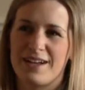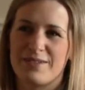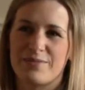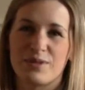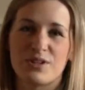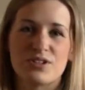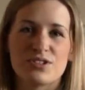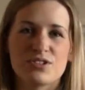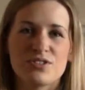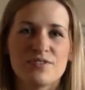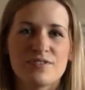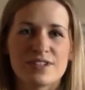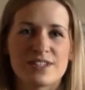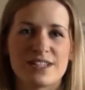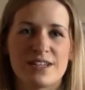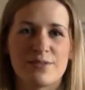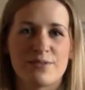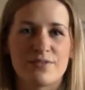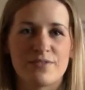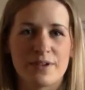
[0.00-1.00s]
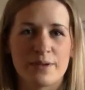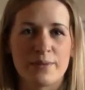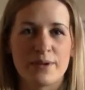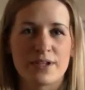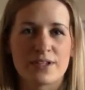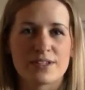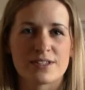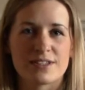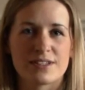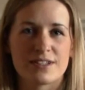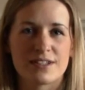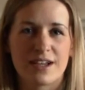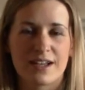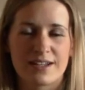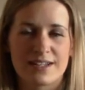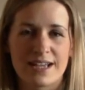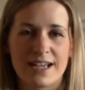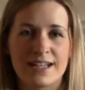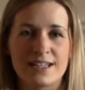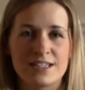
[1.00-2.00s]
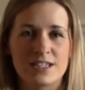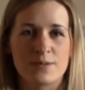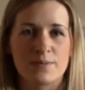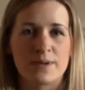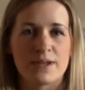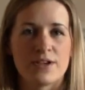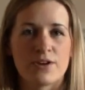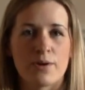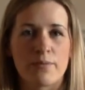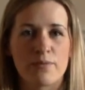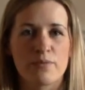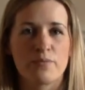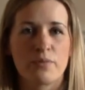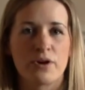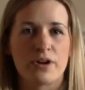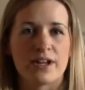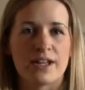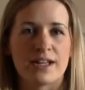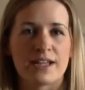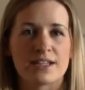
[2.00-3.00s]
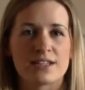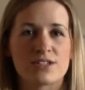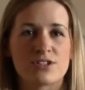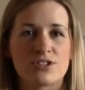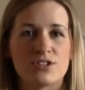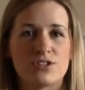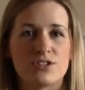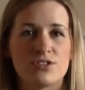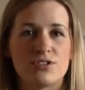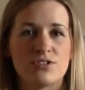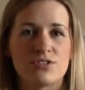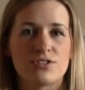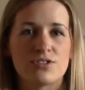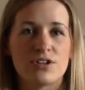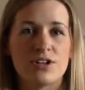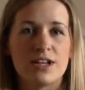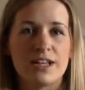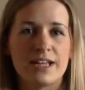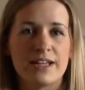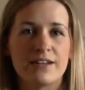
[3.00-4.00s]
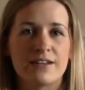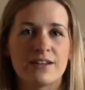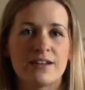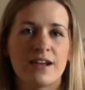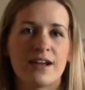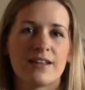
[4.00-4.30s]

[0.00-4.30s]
Because obviously females, tends to be your upper body gets too lean,